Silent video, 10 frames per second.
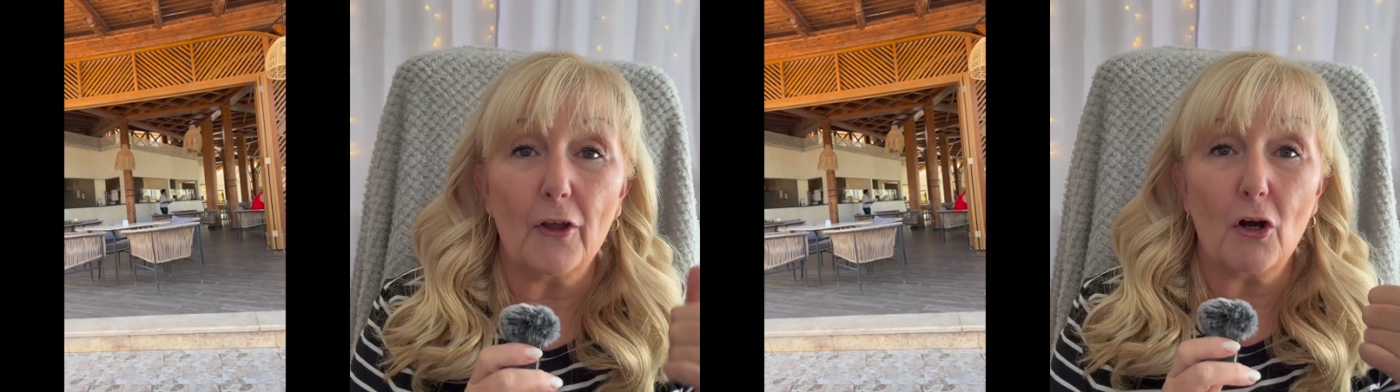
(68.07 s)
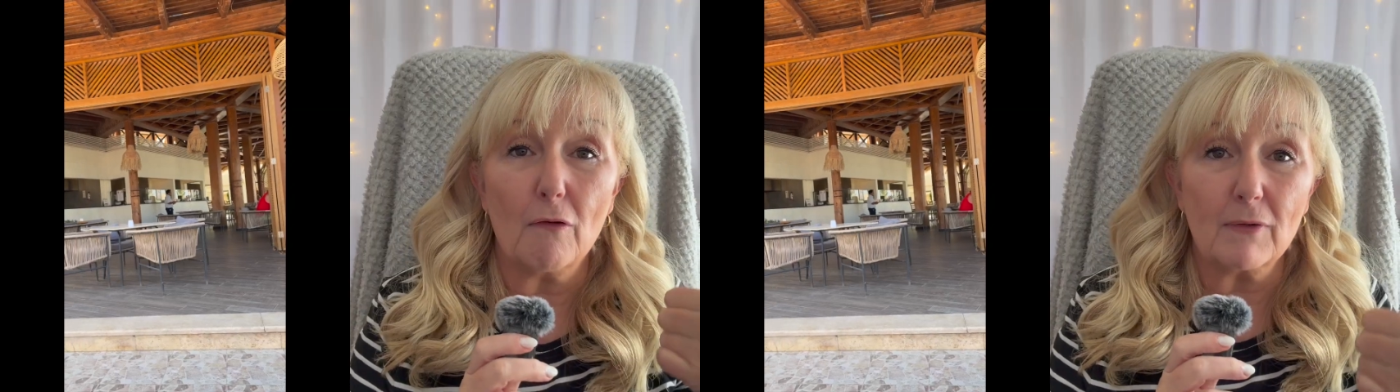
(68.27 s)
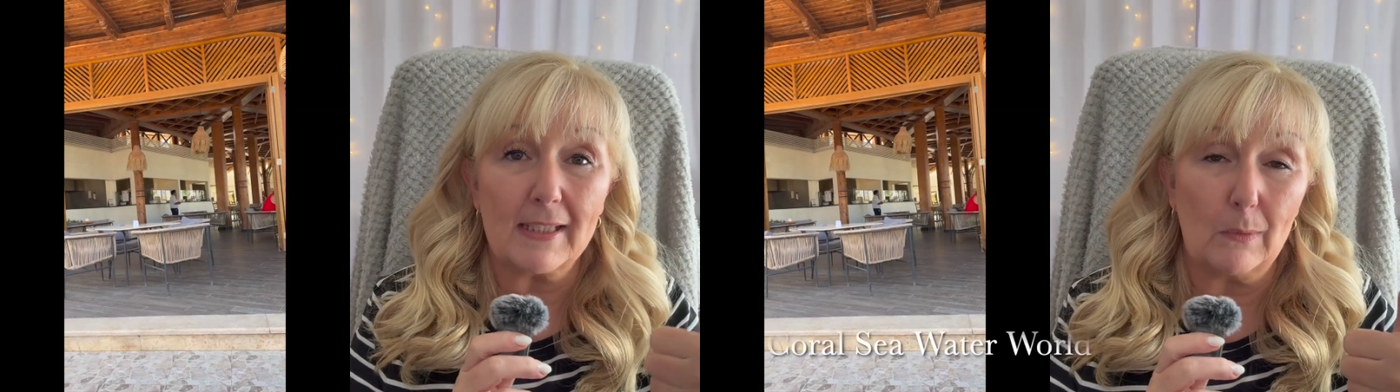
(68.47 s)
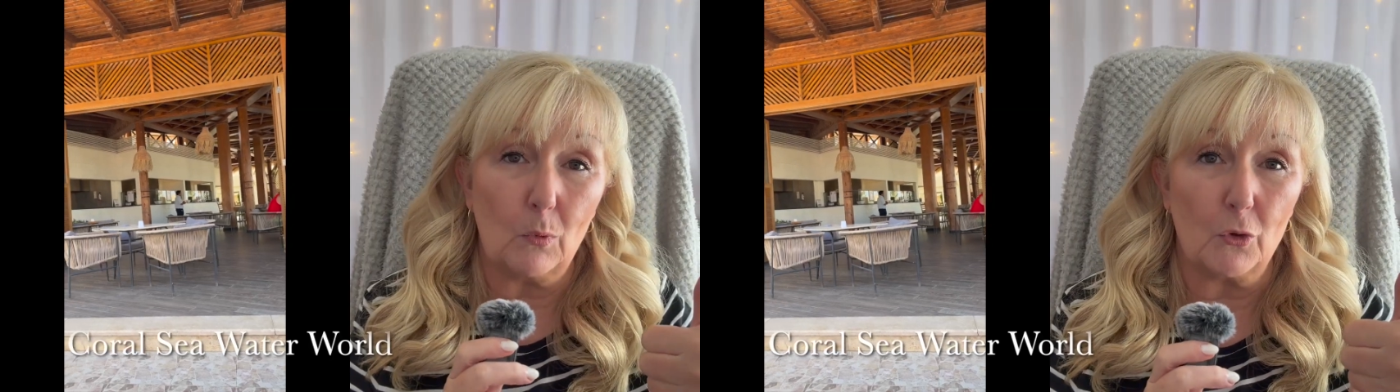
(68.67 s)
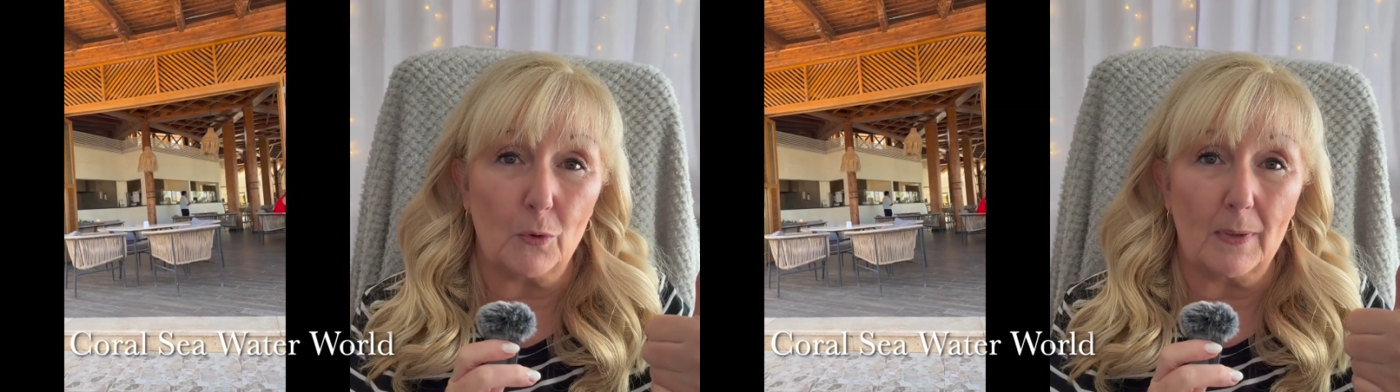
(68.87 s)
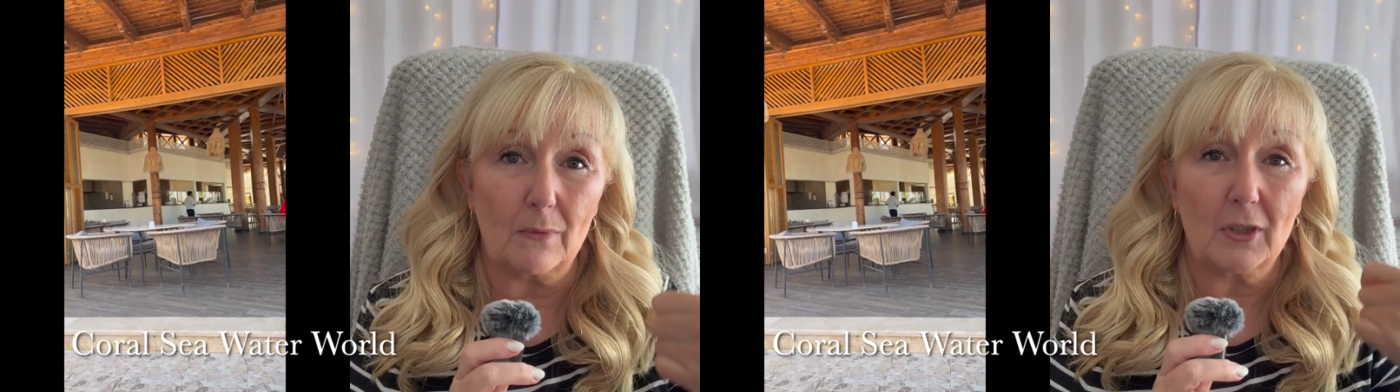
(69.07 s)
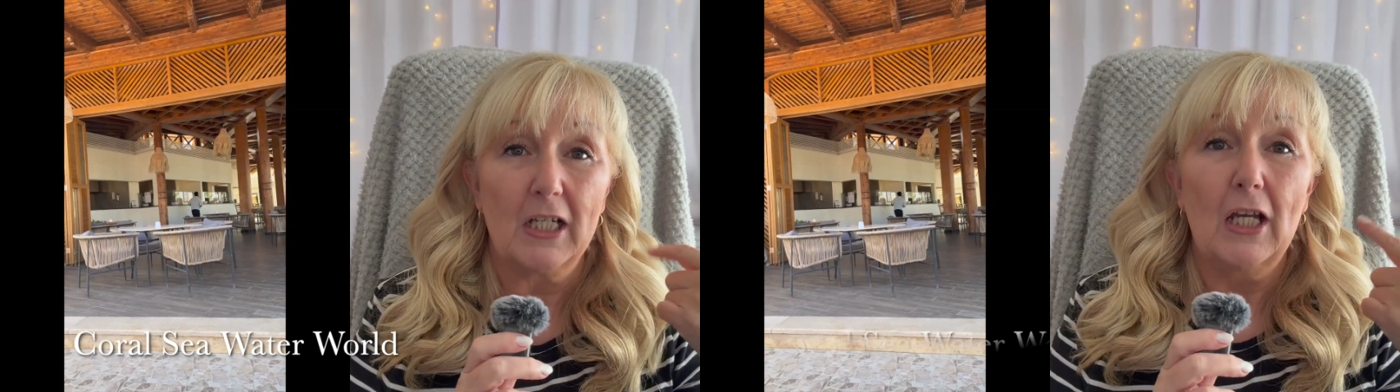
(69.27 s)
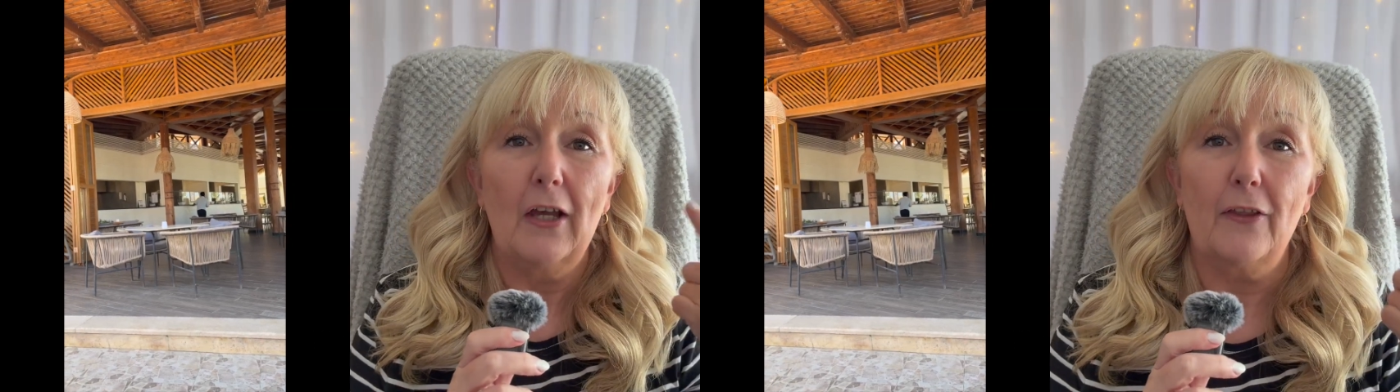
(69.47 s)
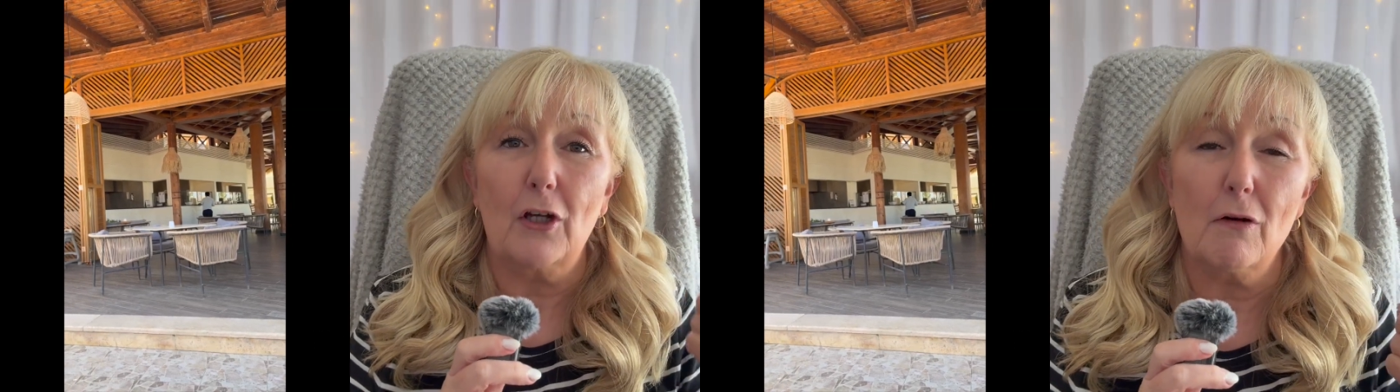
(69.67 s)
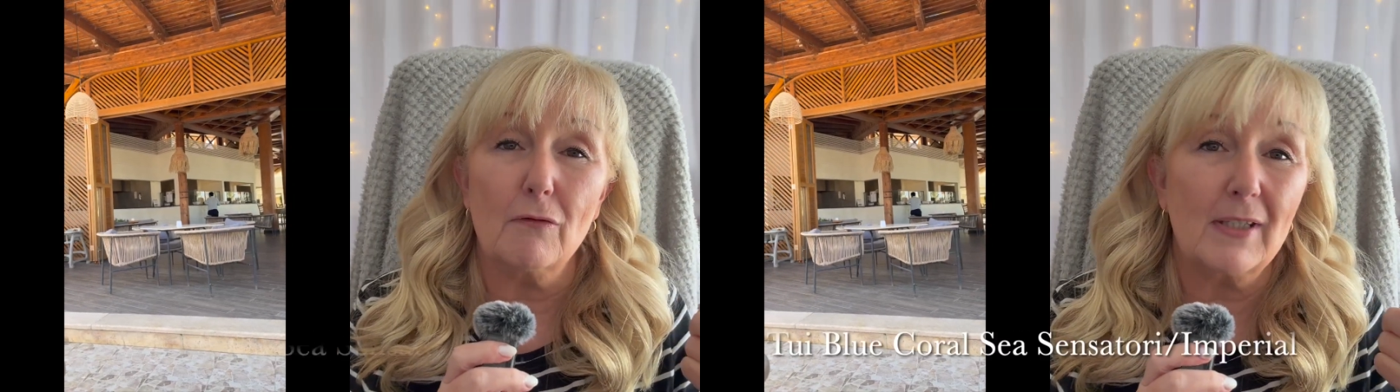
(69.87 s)
the Coral Sea Waterworld, the
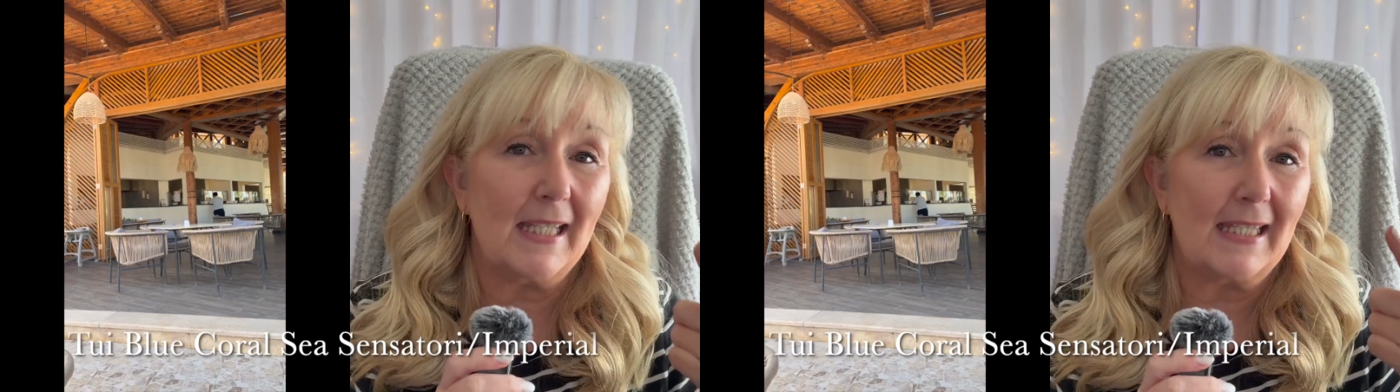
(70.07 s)
Coral Sea